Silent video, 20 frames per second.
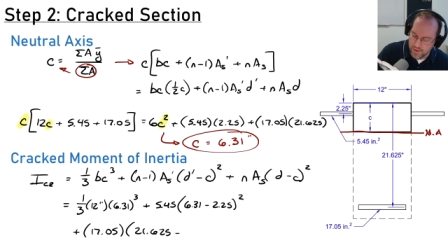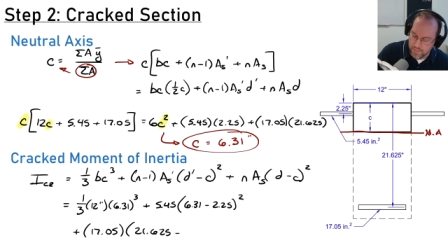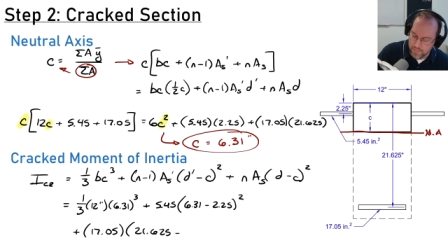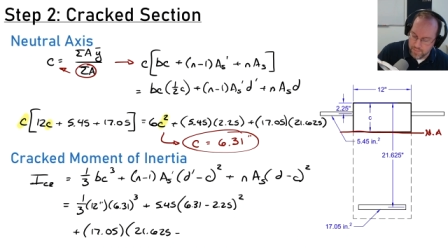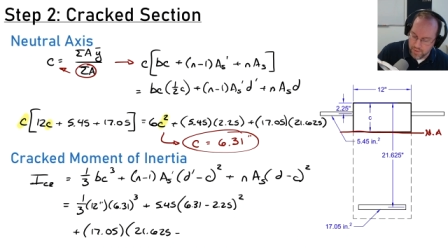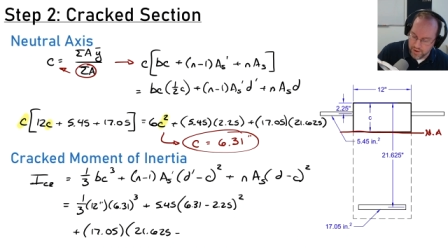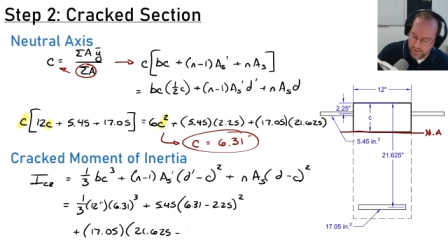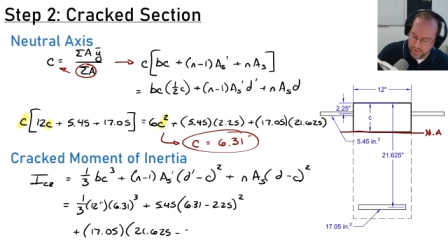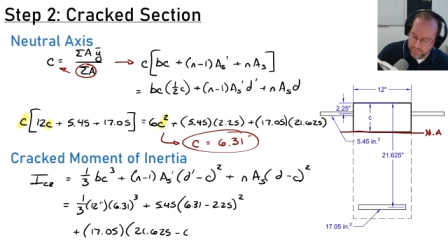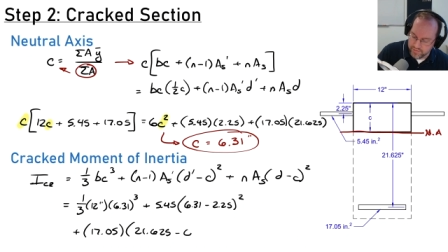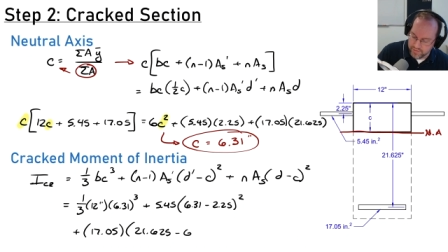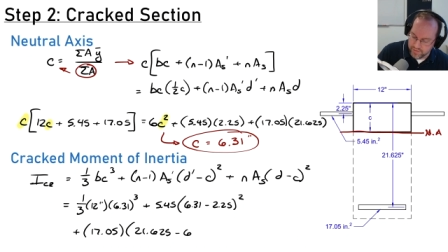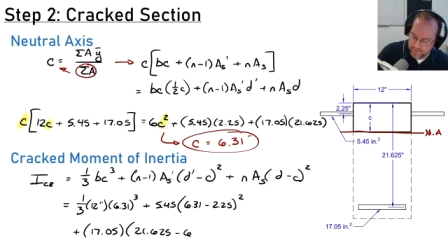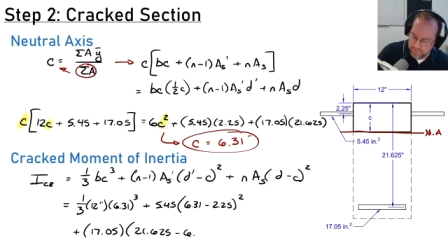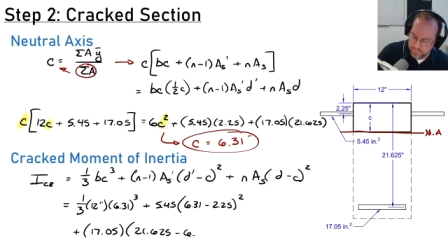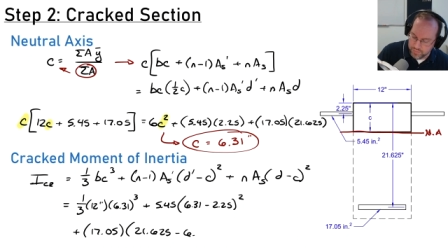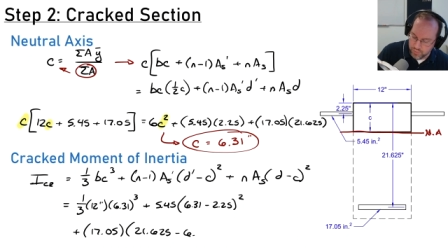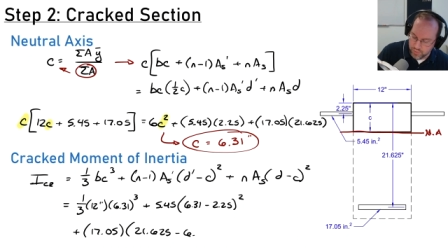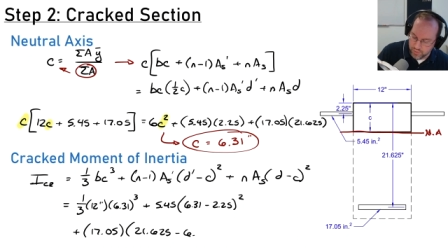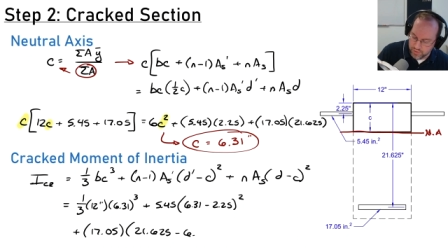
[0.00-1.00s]
minus
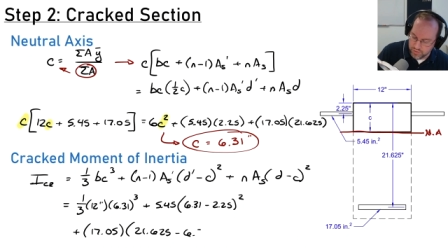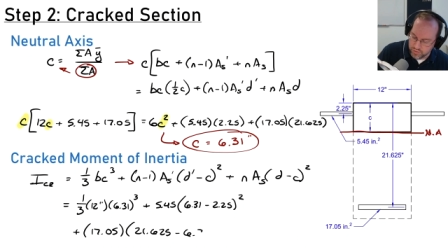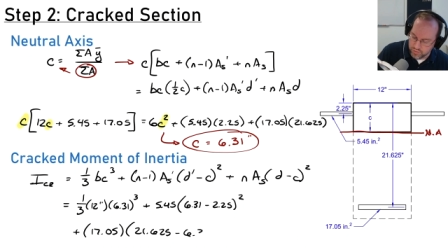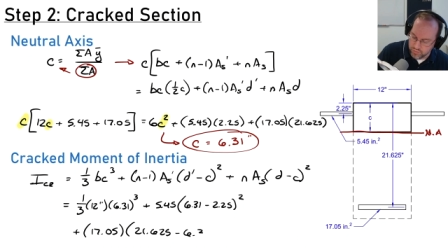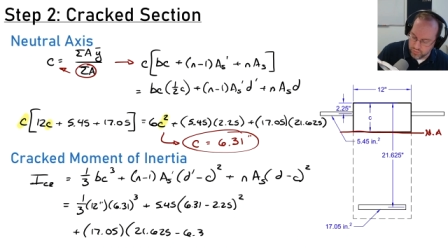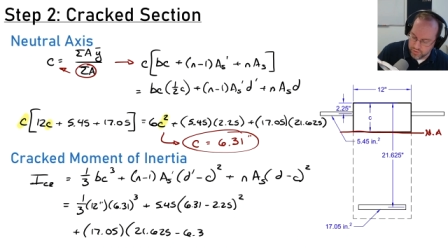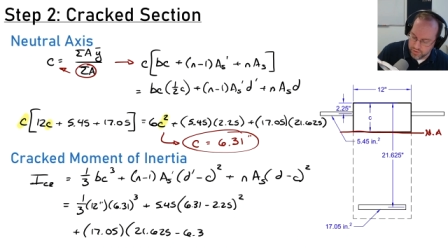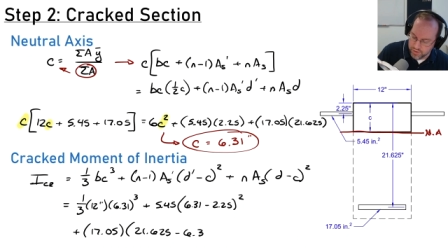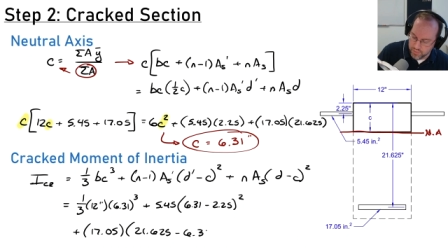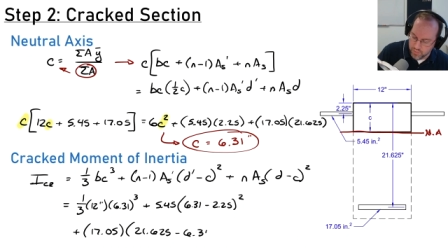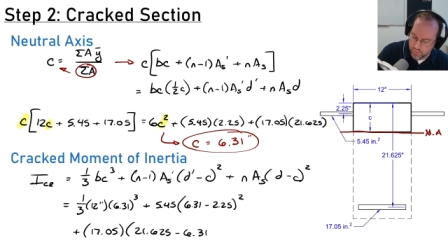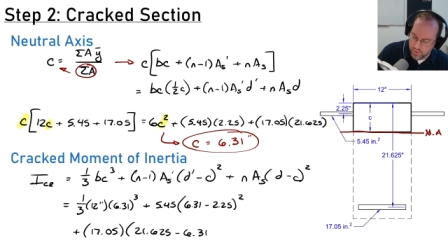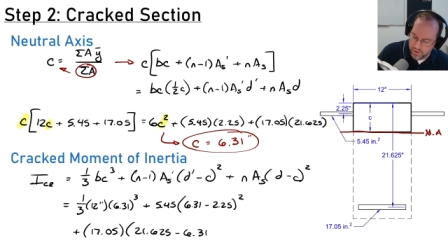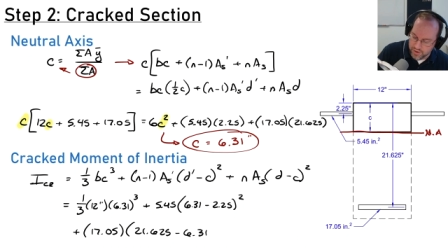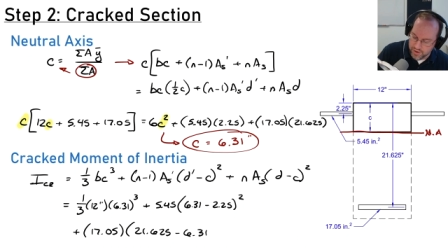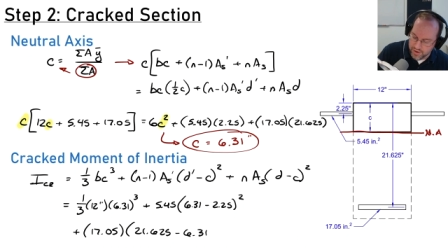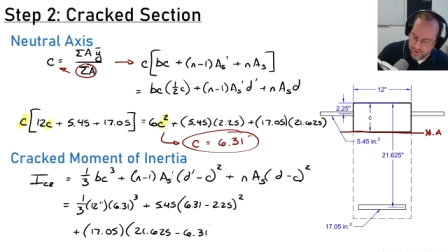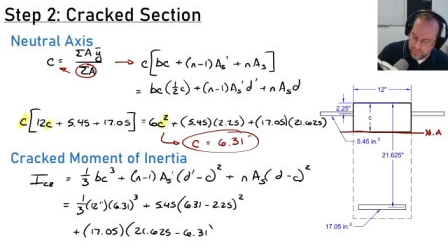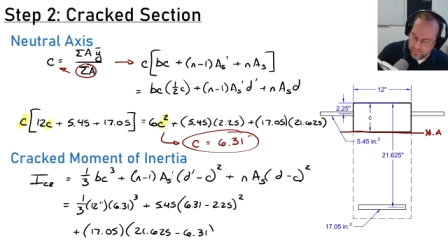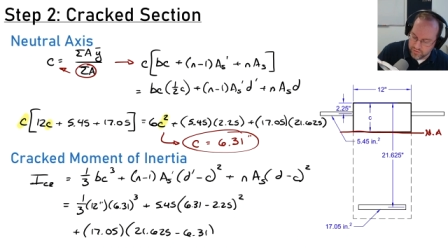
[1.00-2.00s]
6.31
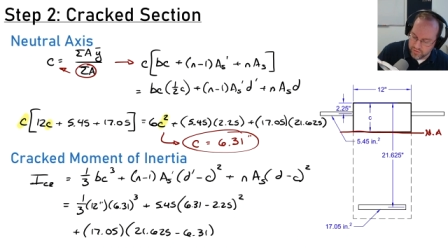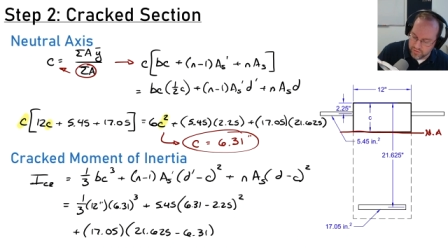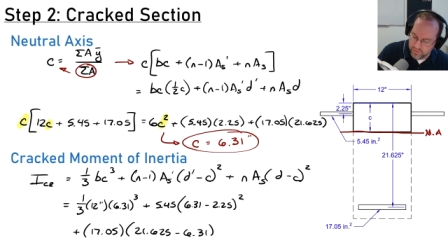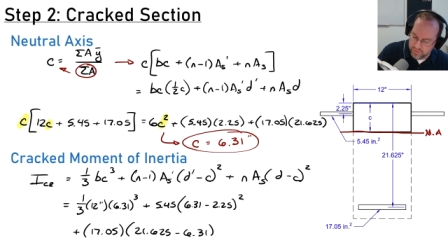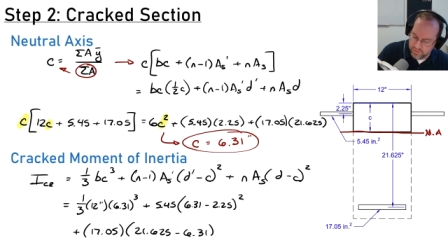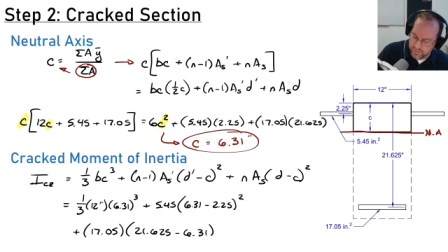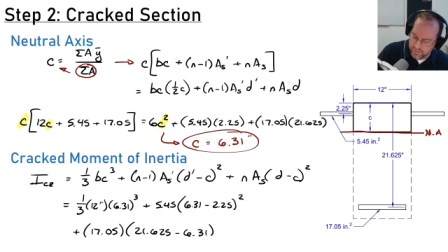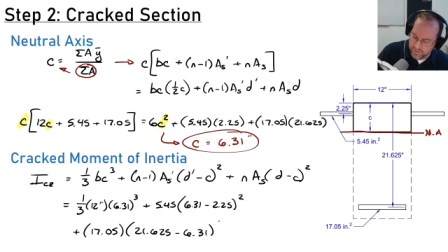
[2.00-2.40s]
inches,